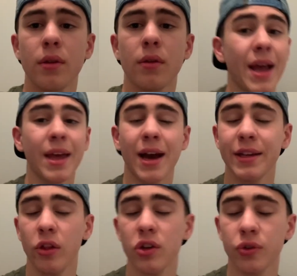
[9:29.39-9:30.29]
My
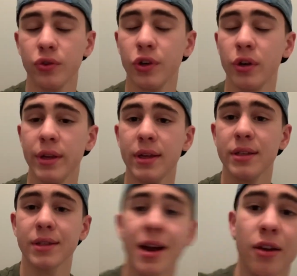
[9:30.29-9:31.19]
ideological journey is
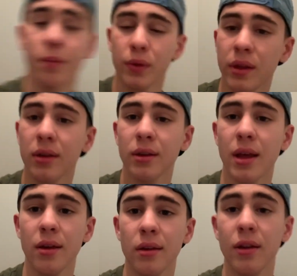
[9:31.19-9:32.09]
not complete,
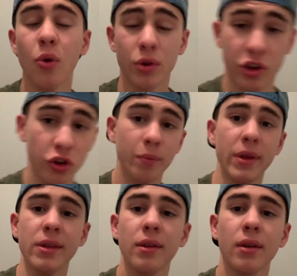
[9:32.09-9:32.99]
and no one should be.
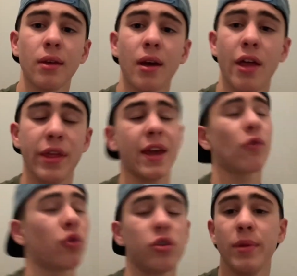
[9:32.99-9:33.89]
I think everyone
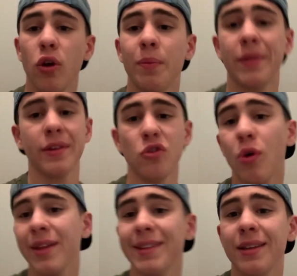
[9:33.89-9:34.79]
should be open to new
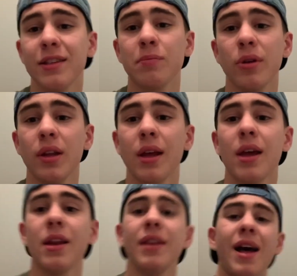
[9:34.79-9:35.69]
ideas, but
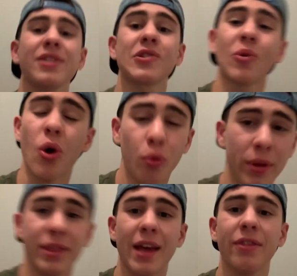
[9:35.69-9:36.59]
not so open
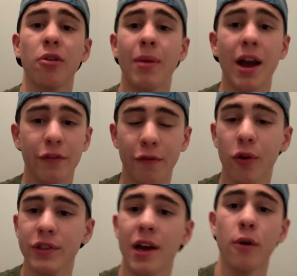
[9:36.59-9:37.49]
that their mind falls
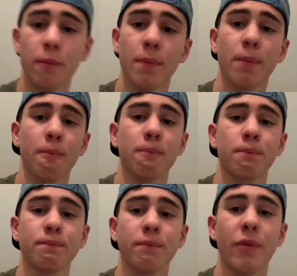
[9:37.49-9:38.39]
out.
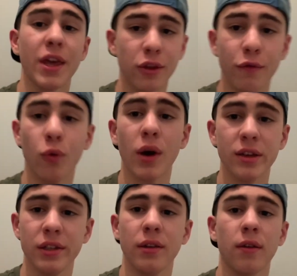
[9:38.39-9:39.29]
Thank you for watching.